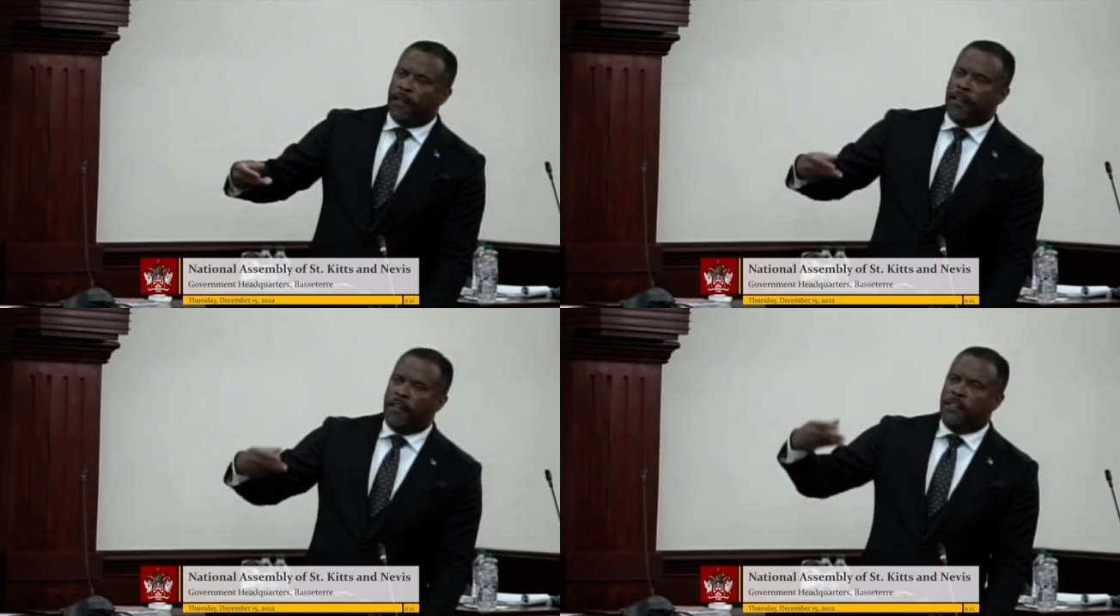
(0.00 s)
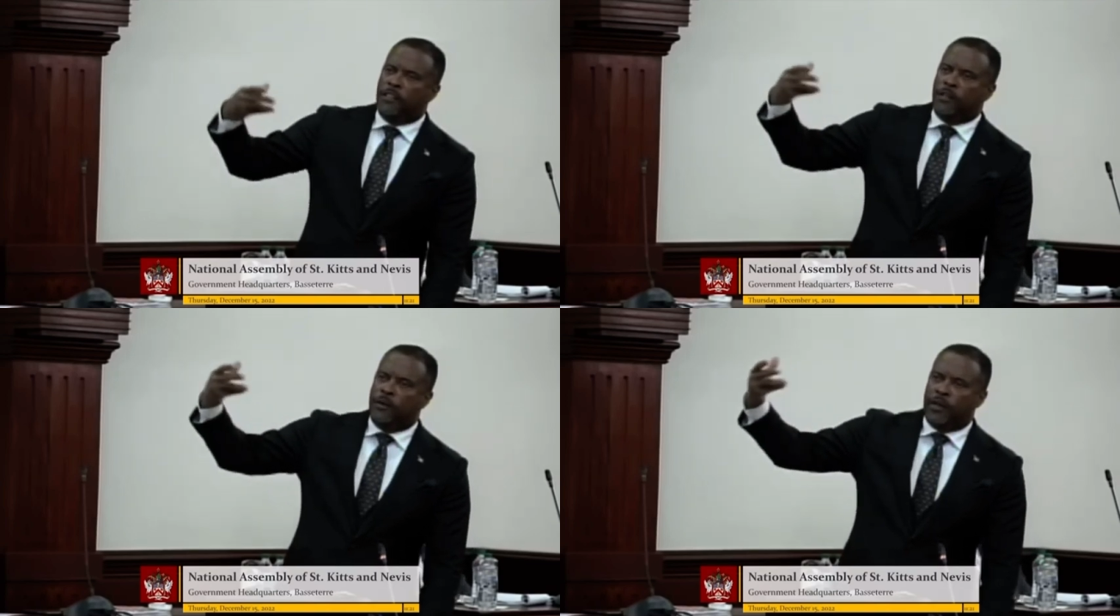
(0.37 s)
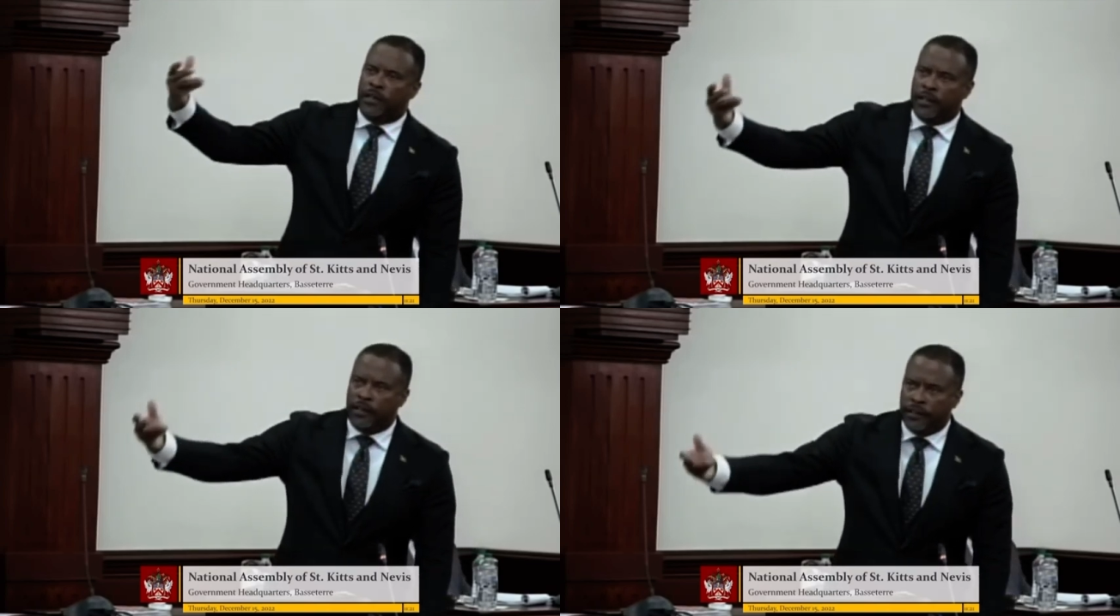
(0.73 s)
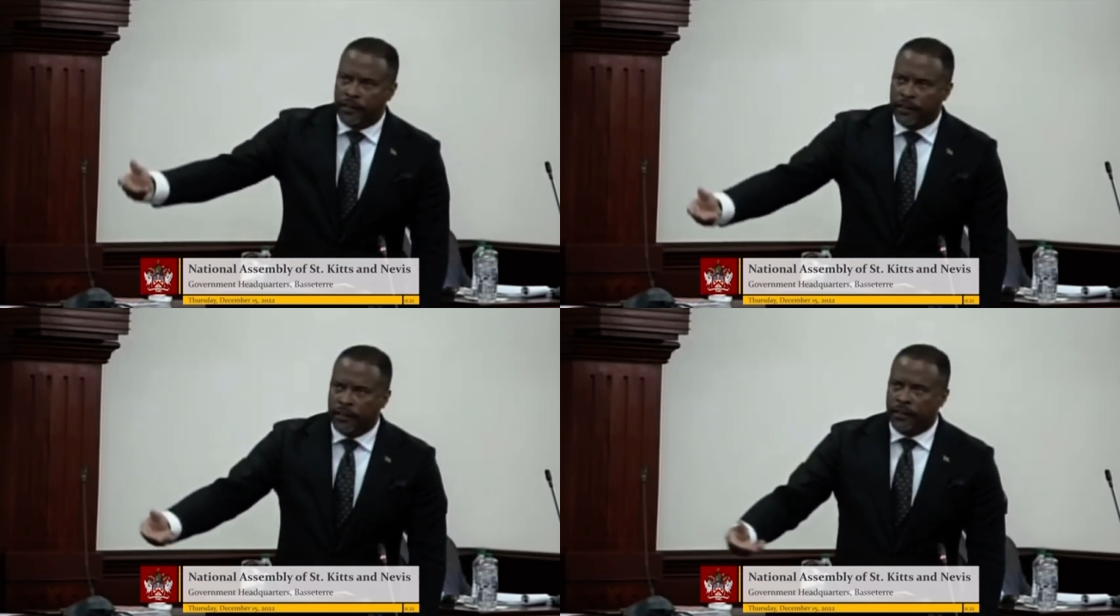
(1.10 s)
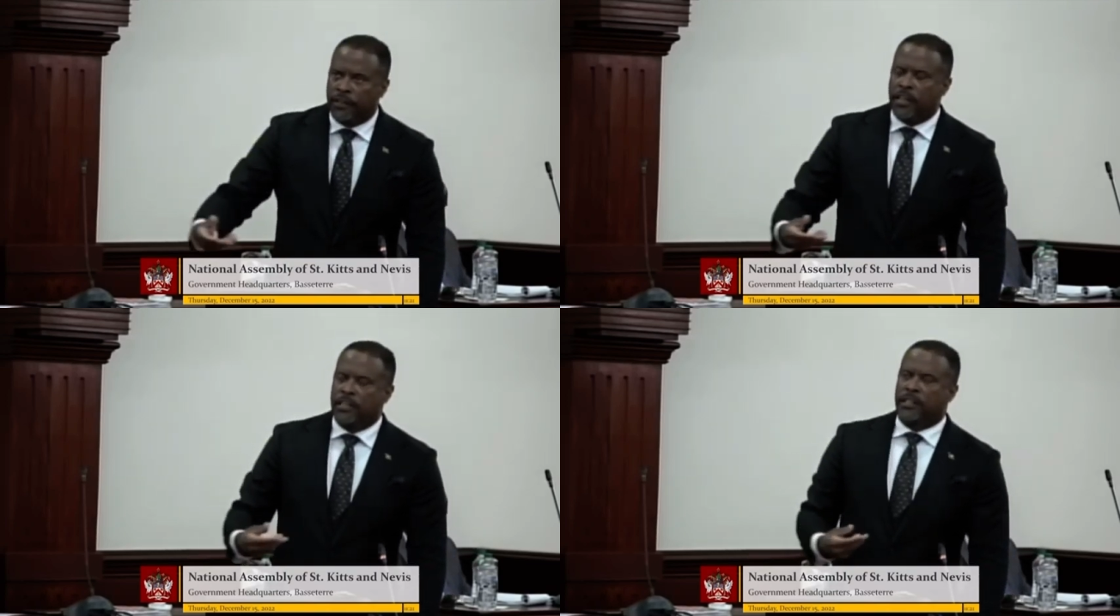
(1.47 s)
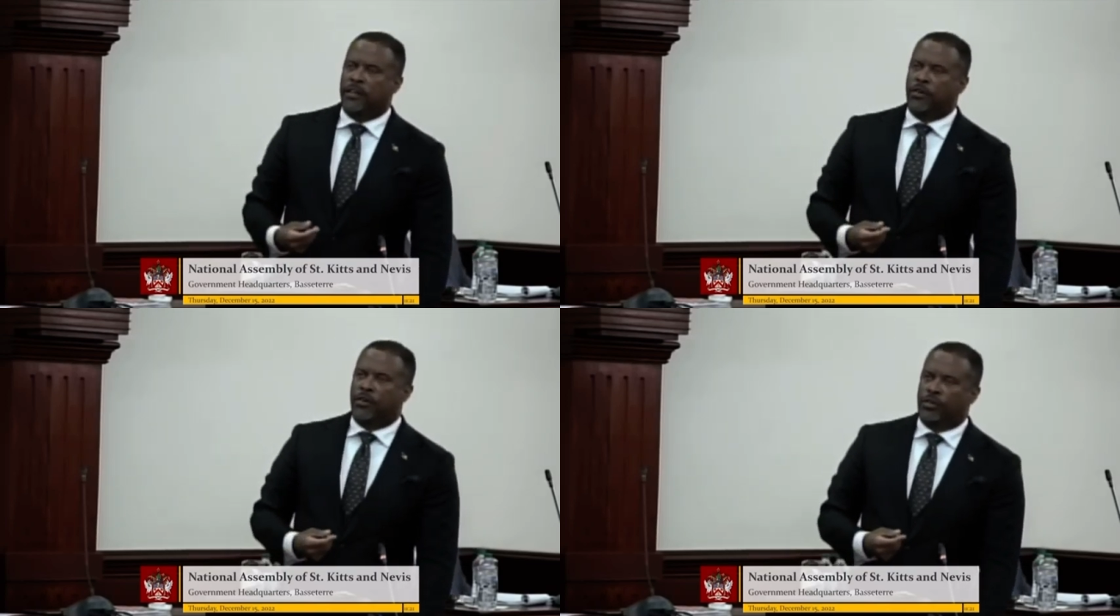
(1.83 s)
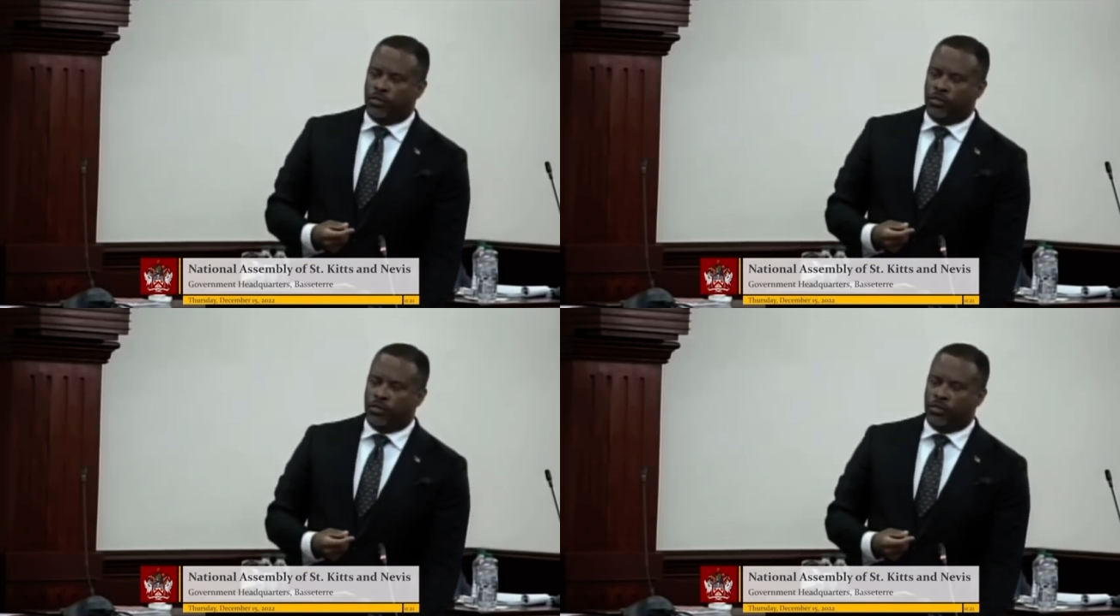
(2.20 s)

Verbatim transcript: that this is the way things are going to